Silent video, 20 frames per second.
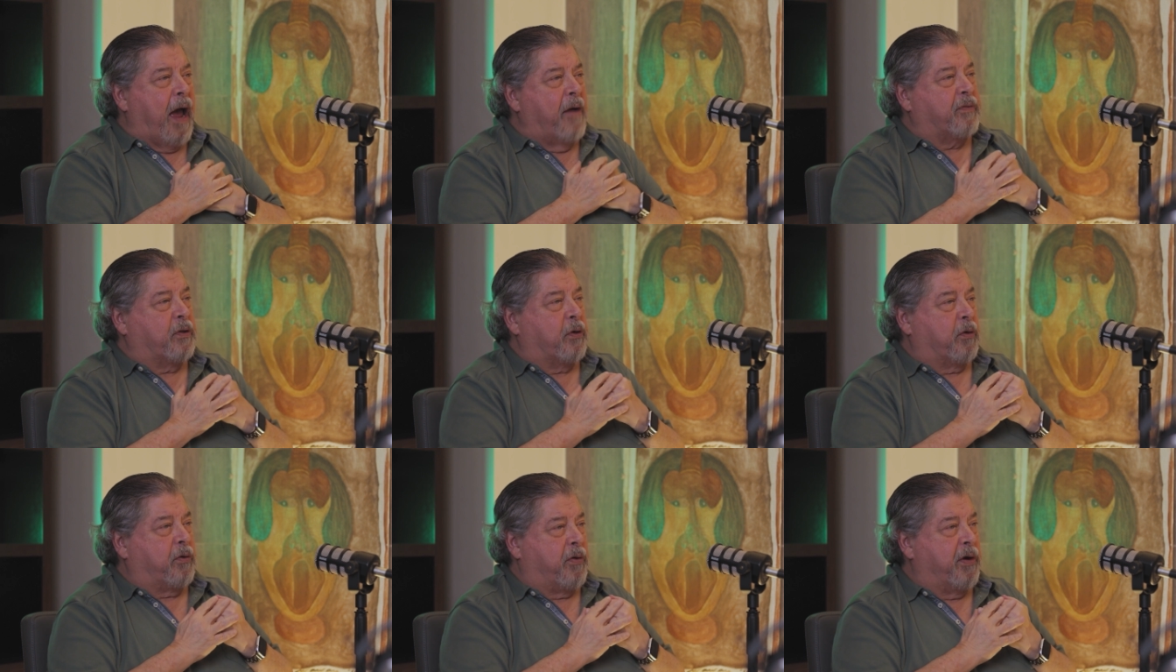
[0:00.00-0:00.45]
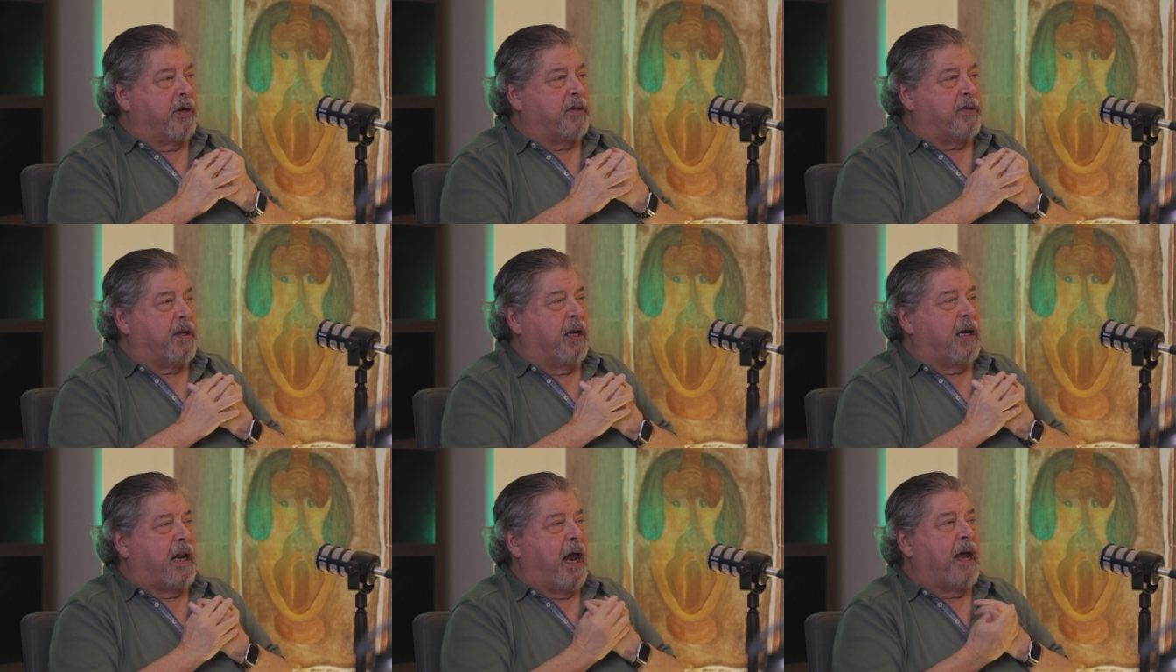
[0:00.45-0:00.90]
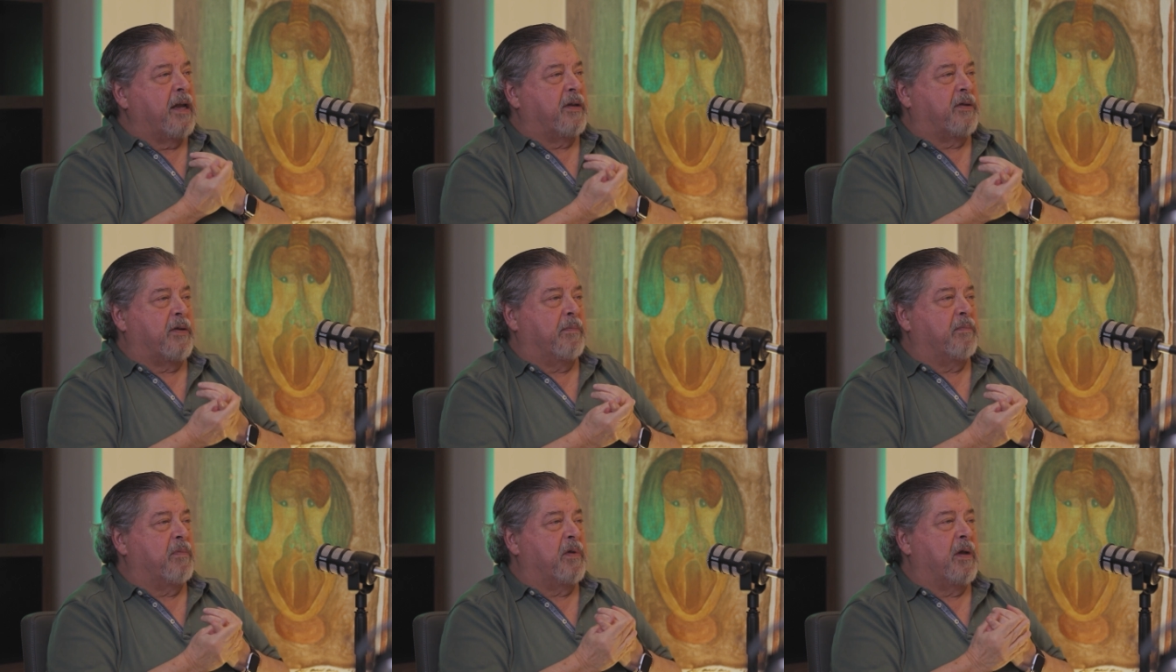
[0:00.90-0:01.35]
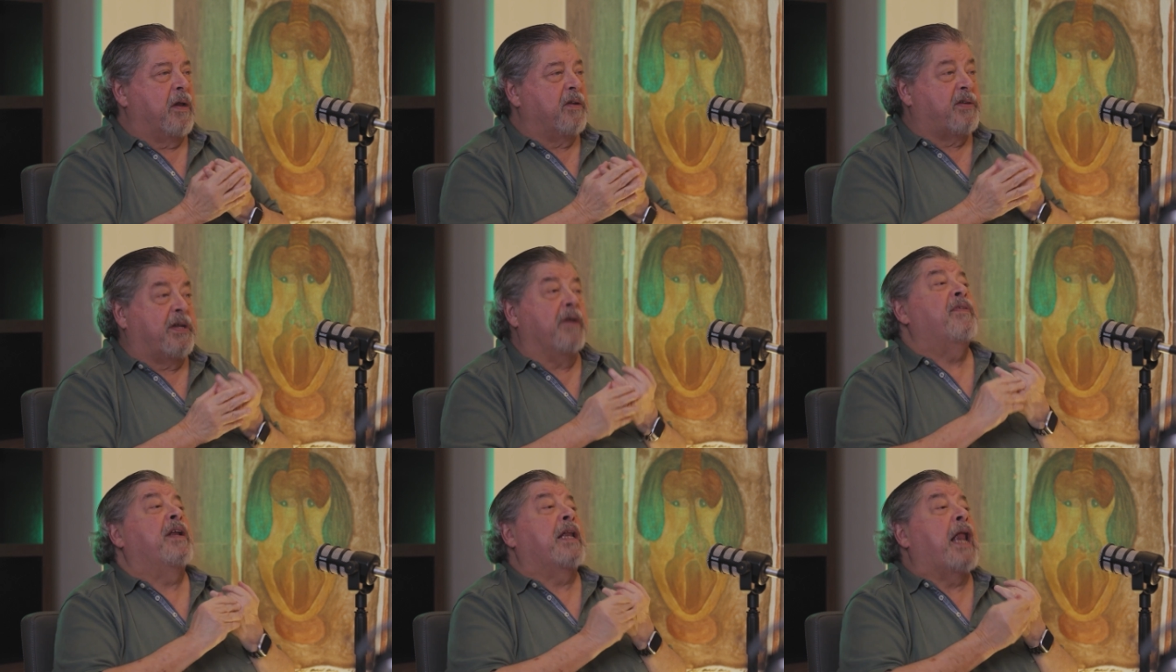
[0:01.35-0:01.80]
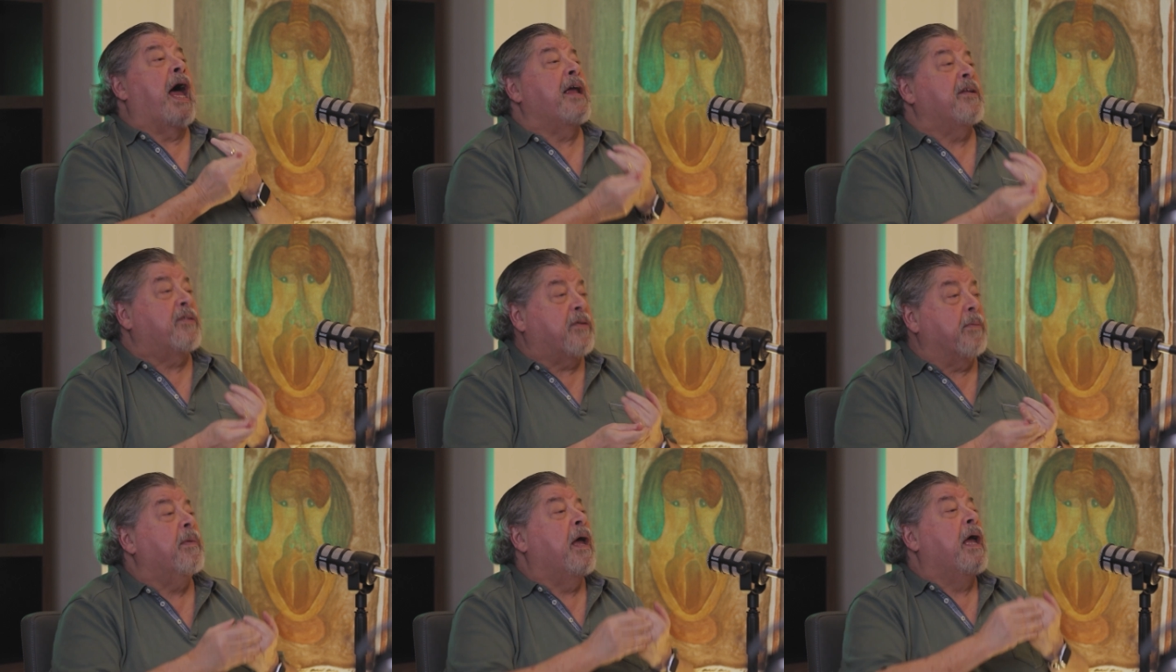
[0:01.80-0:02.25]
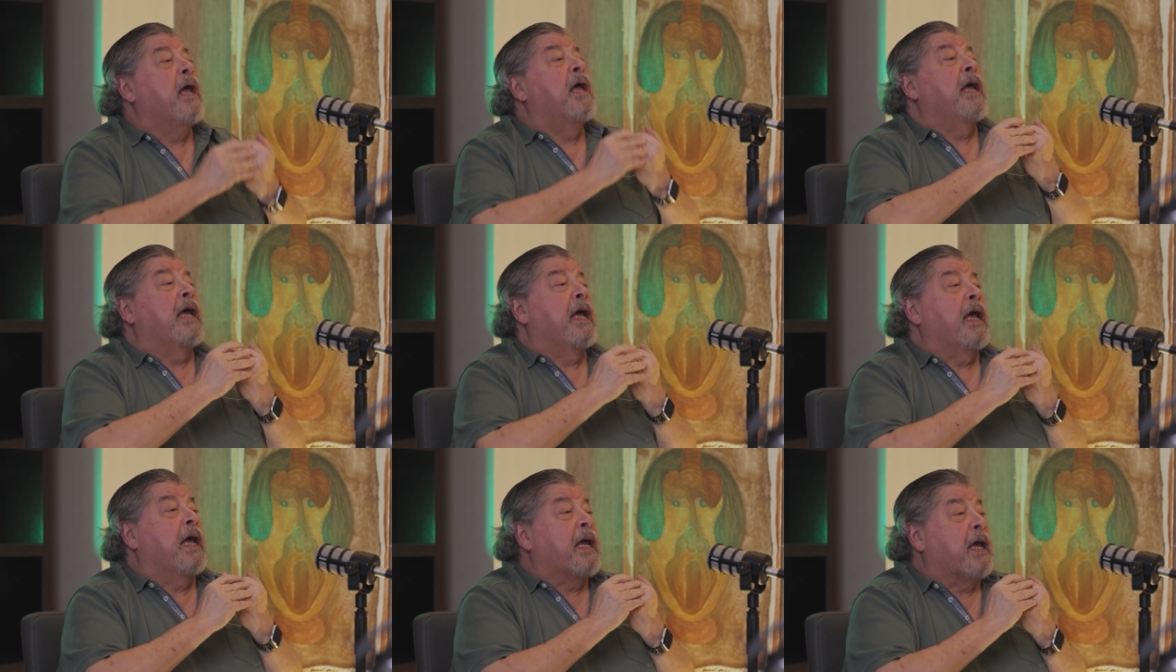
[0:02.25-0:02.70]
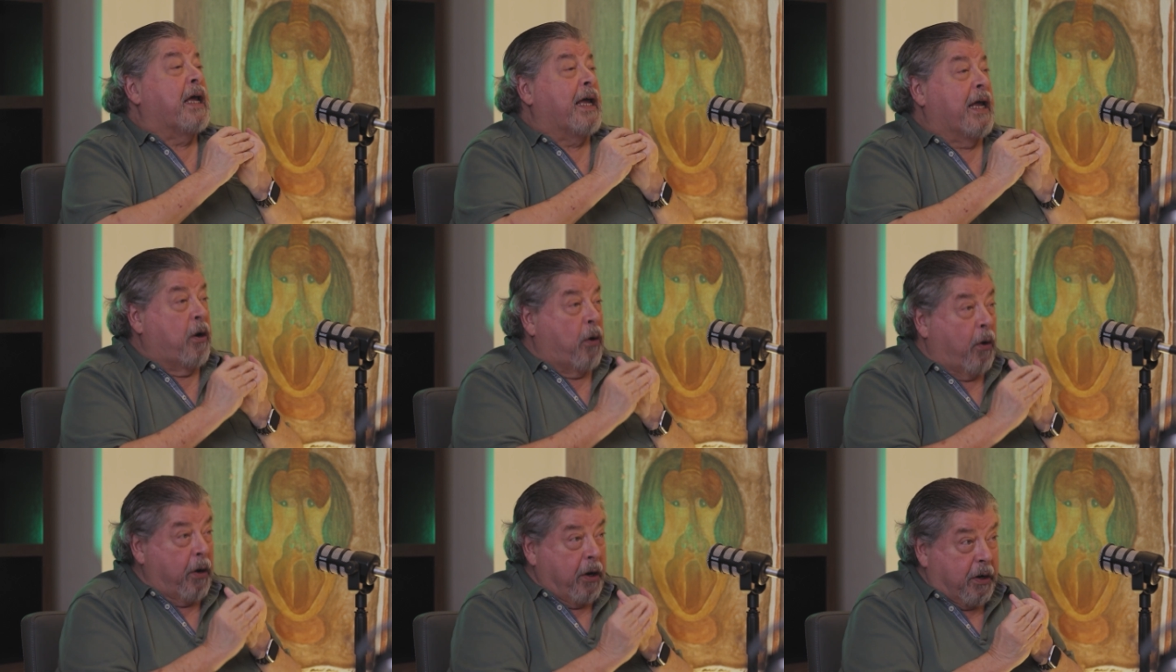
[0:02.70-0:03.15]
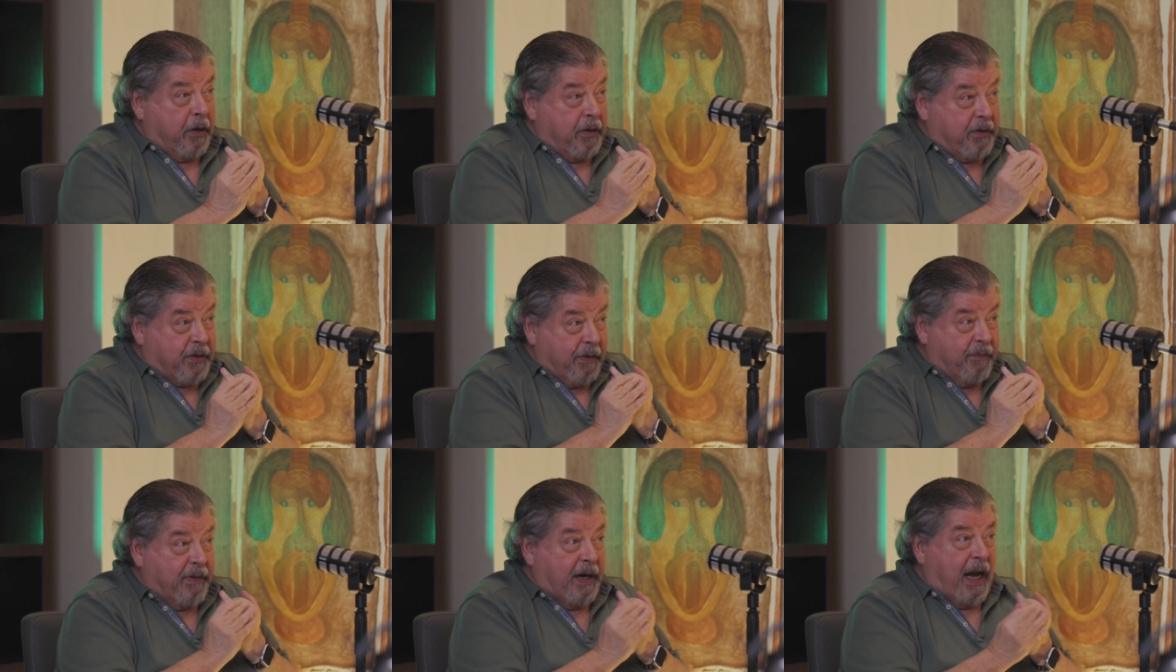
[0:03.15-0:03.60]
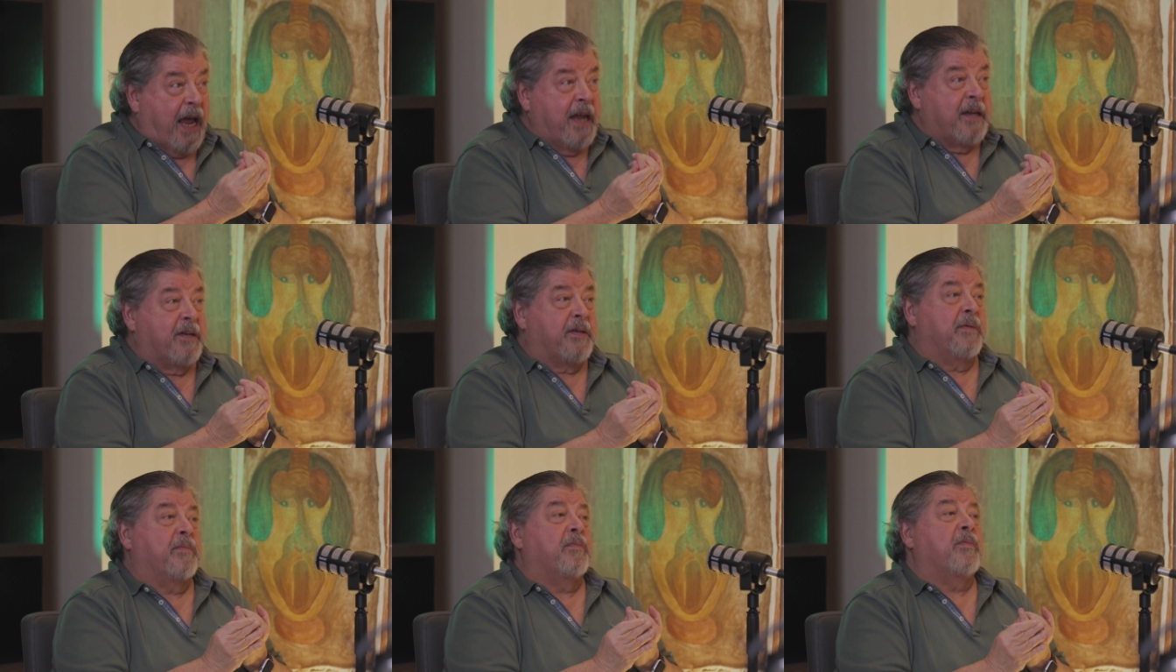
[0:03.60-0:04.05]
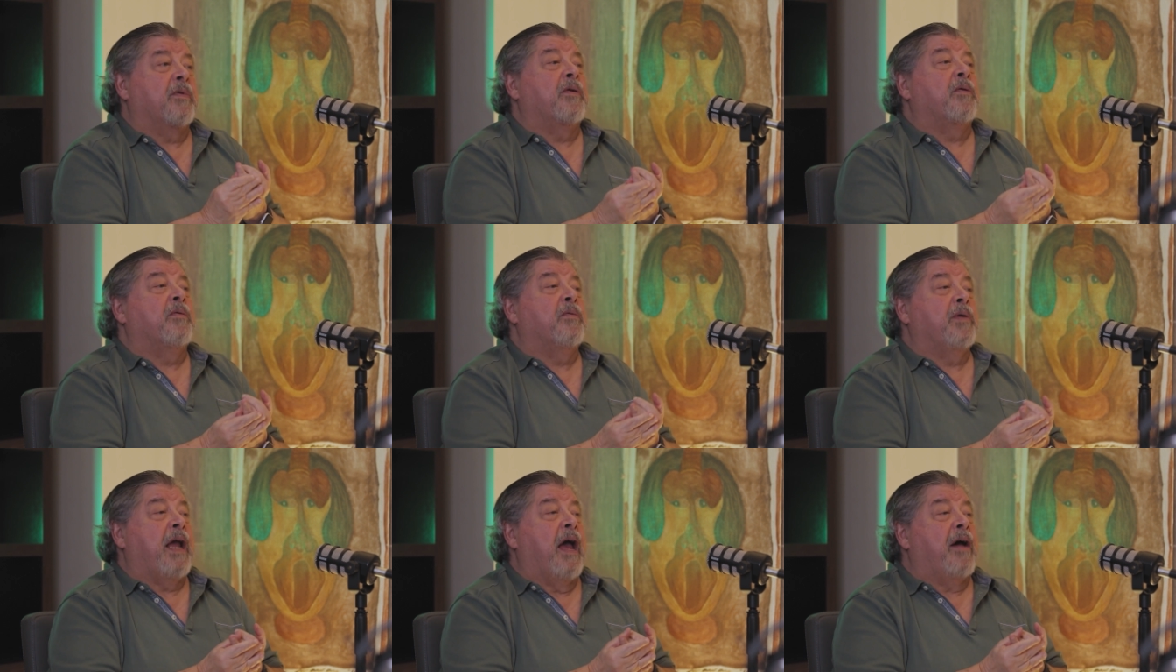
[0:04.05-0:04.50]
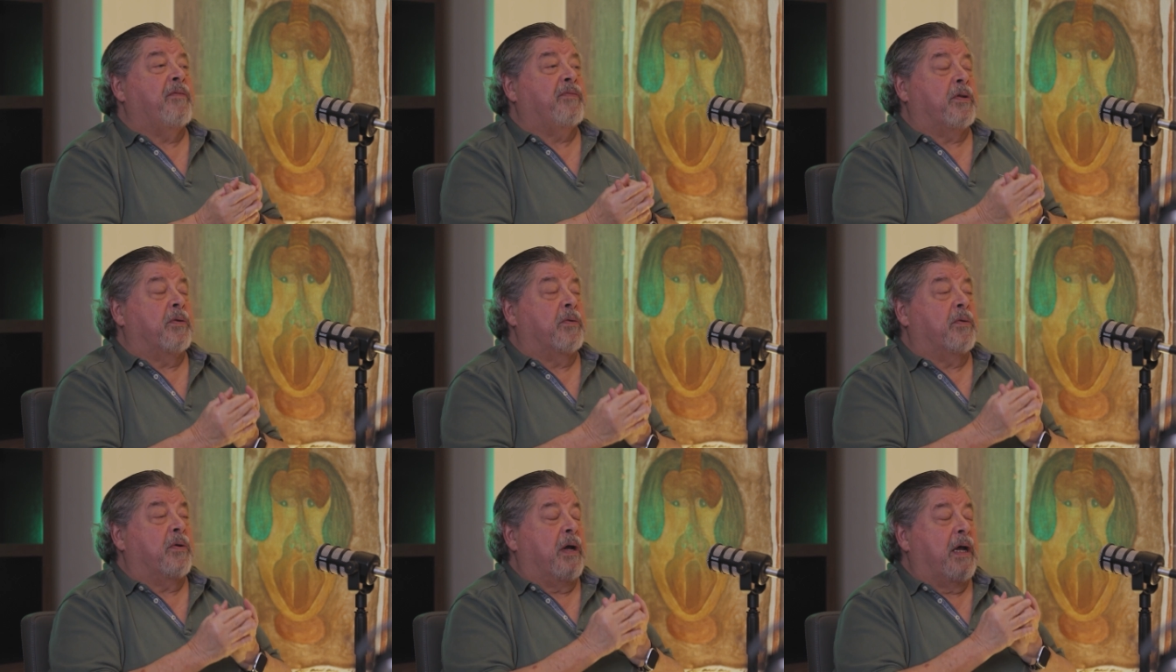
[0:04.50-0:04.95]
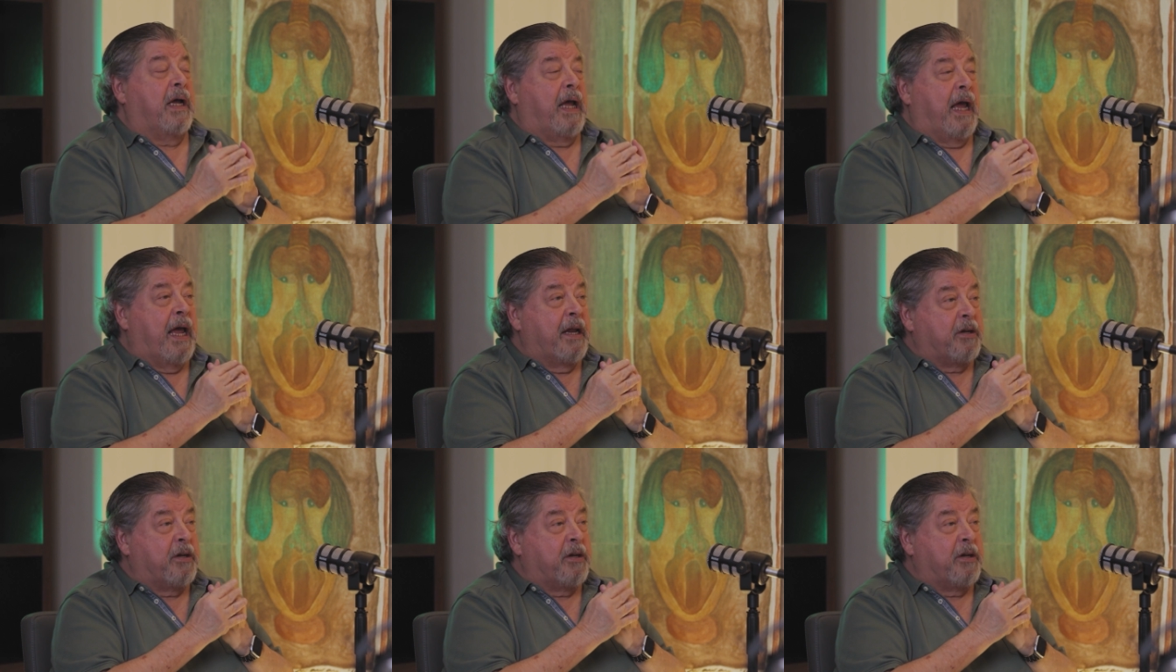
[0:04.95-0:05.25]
We have to Christianize them, civilize them. In order to civilize them, we have to